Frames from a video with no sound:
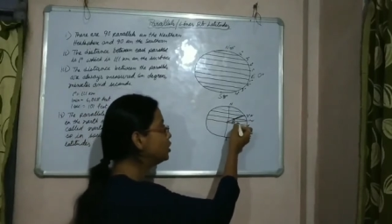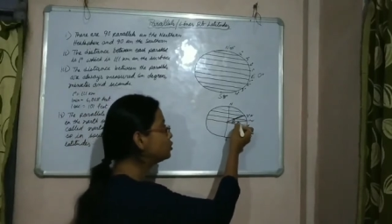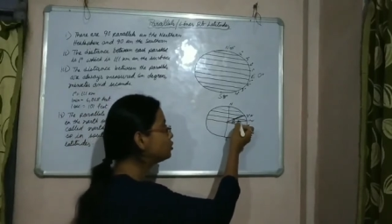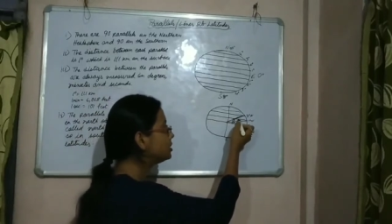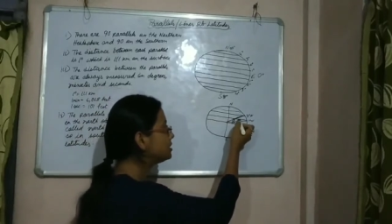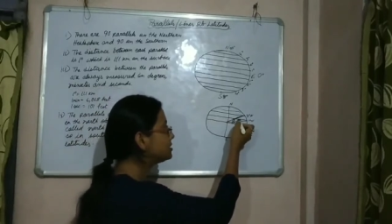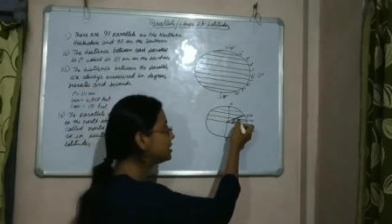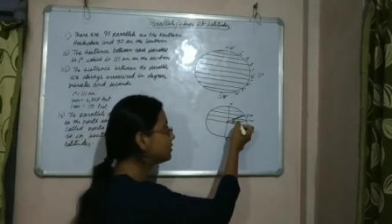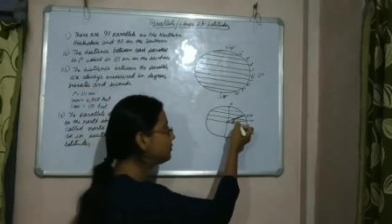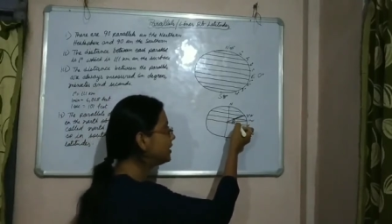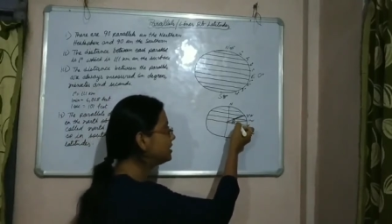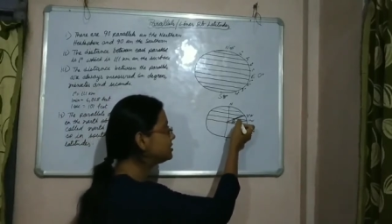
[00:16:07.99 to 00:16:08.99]
So the
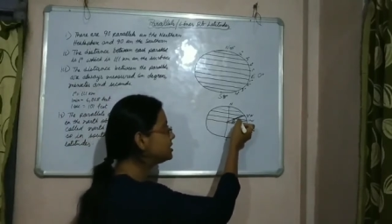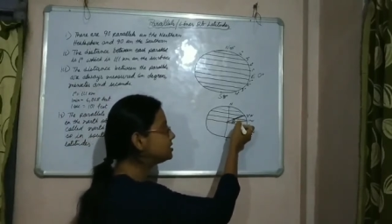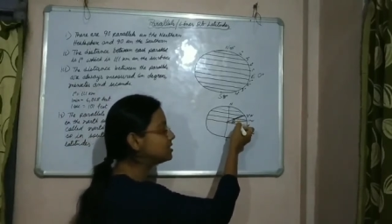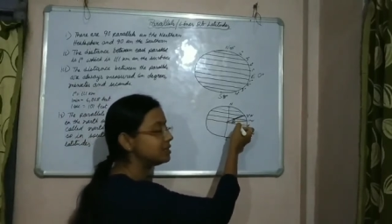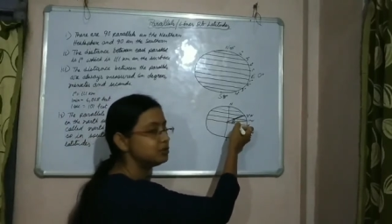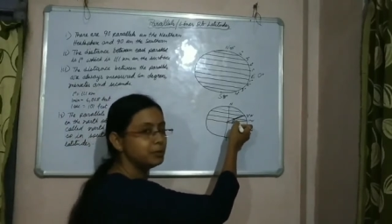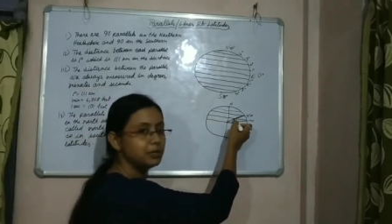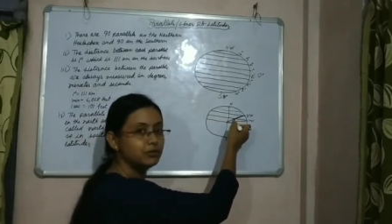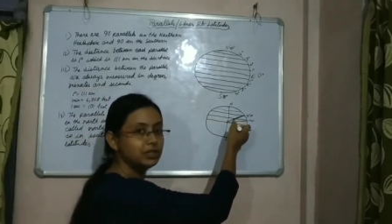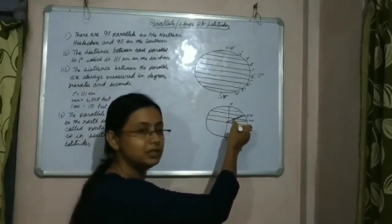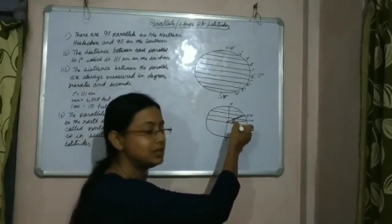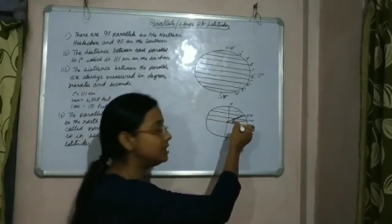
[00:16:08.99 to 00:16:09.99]
surface distance
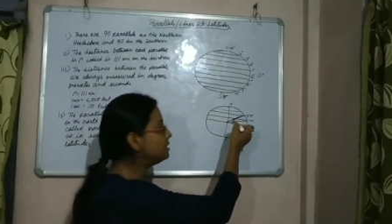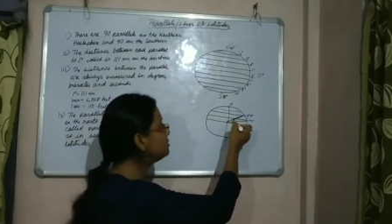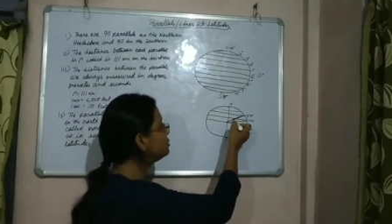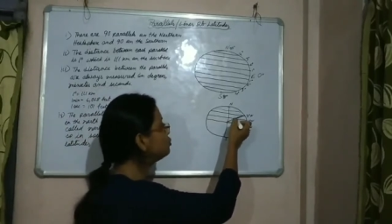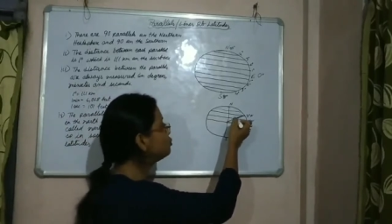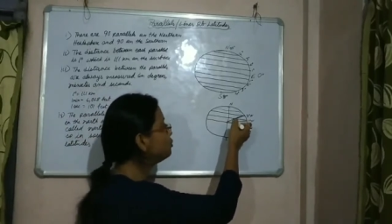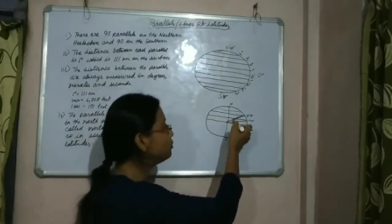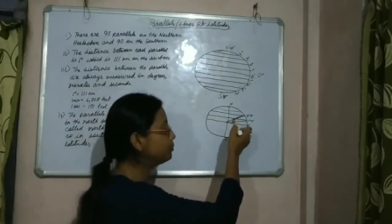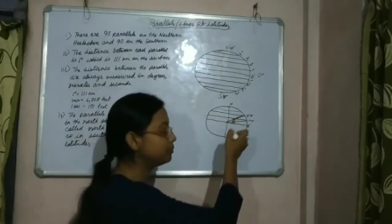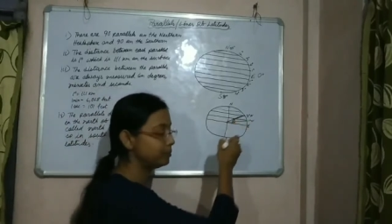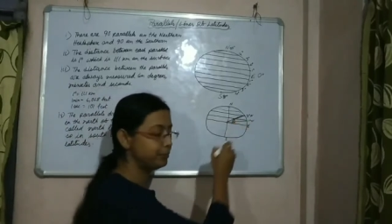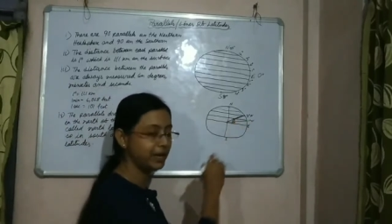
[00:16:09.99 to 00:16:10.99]
between these
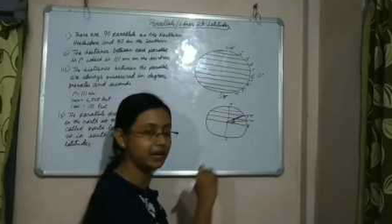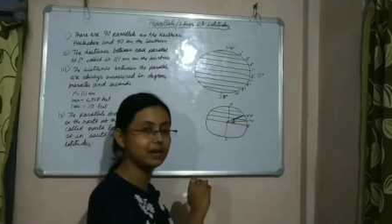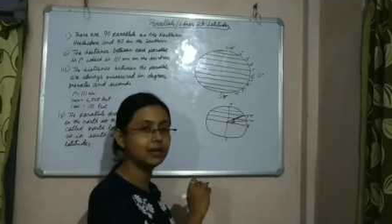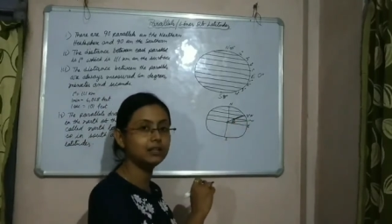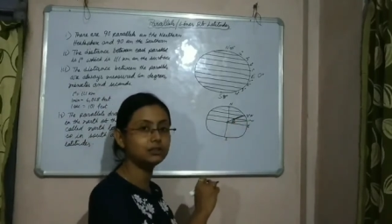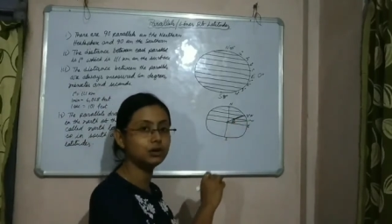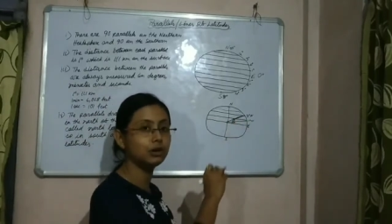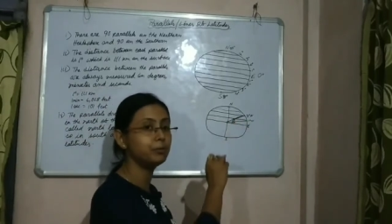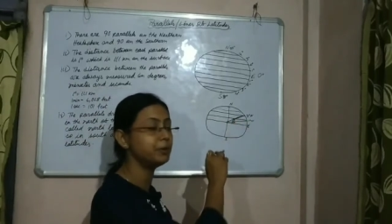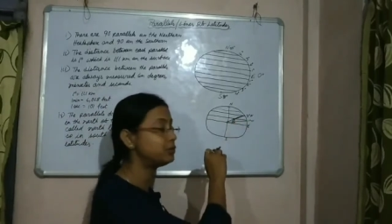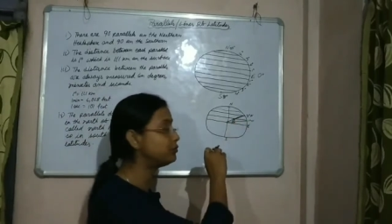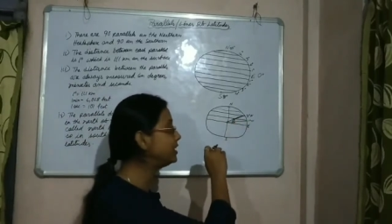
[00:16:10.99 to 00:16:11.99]
two parallels or
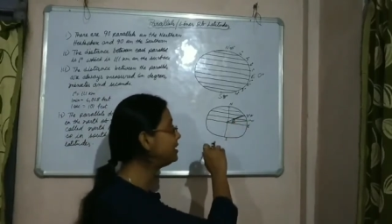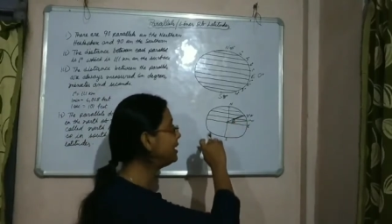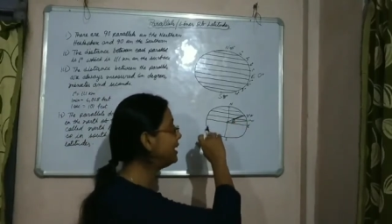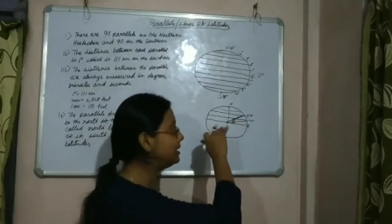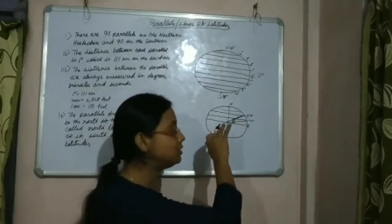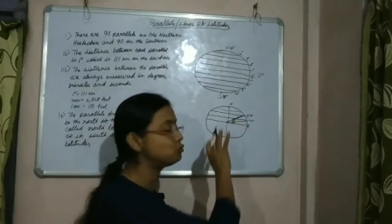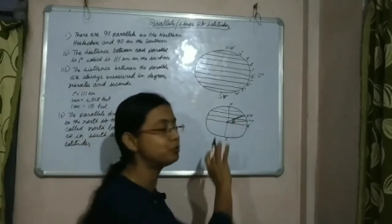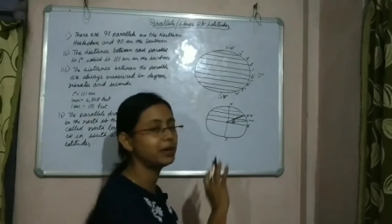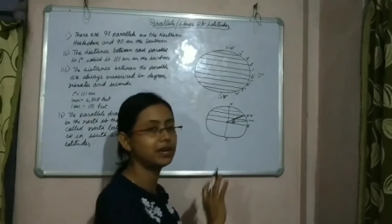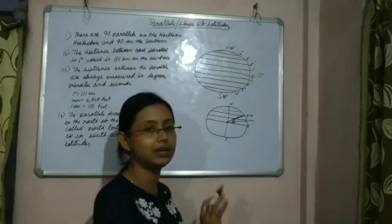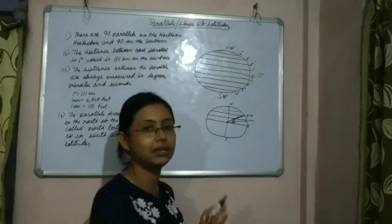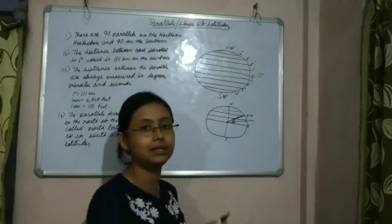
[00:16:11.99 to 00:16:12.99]
between any two
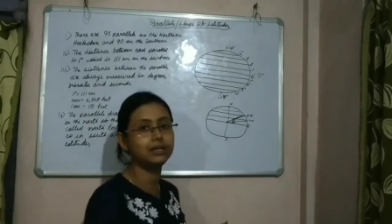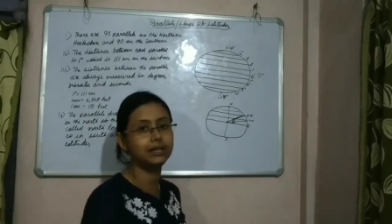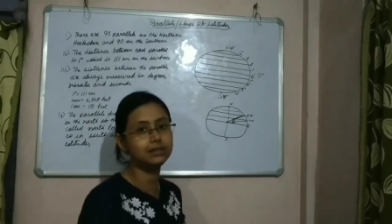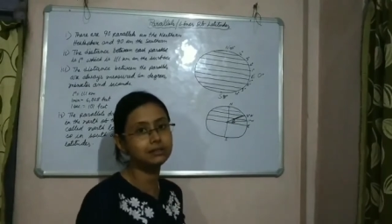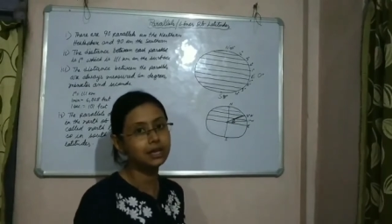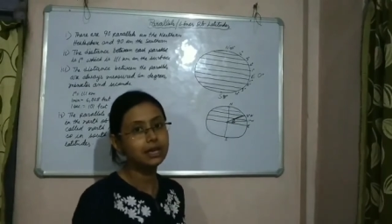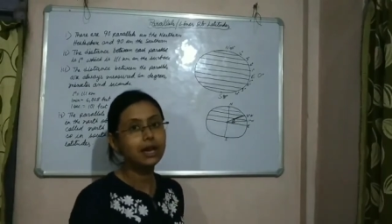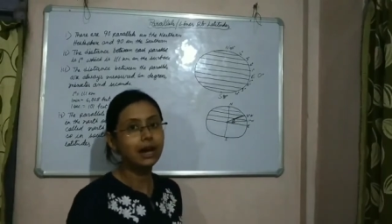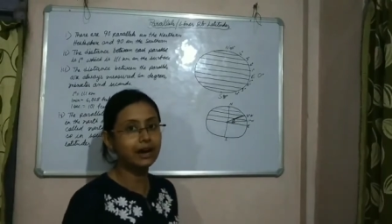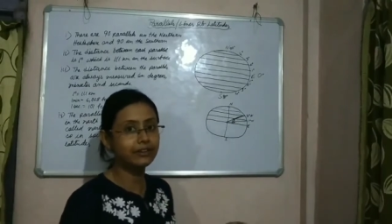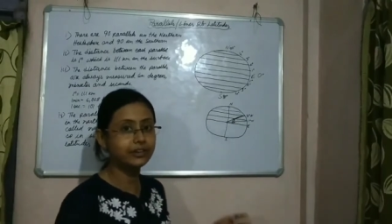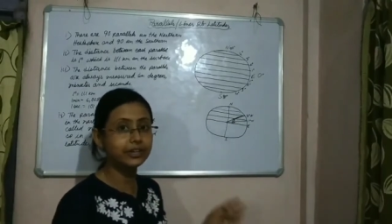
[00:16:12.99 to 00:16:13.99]
parallel is
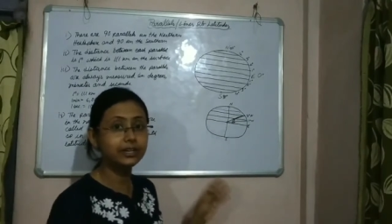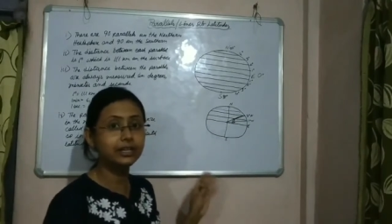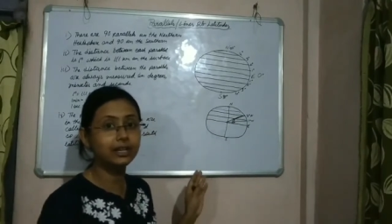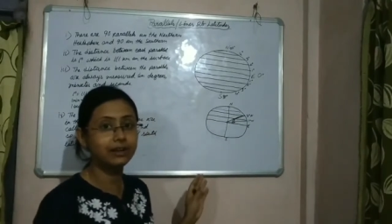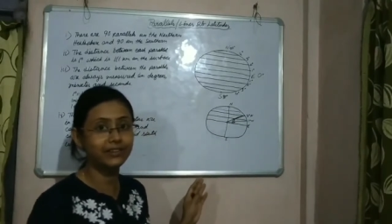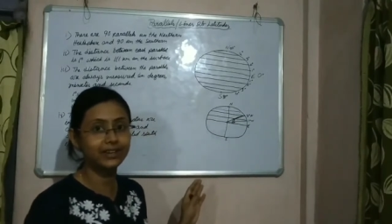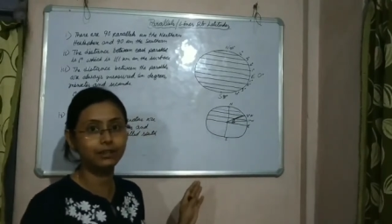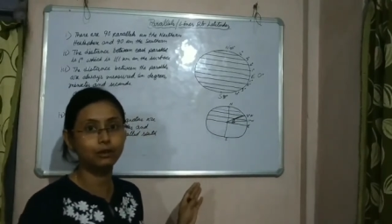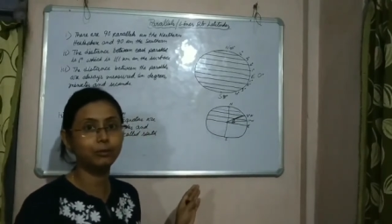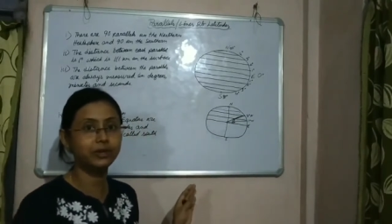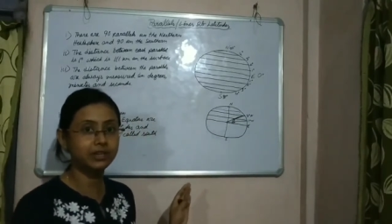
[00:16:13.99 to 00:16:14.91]
111 kilometer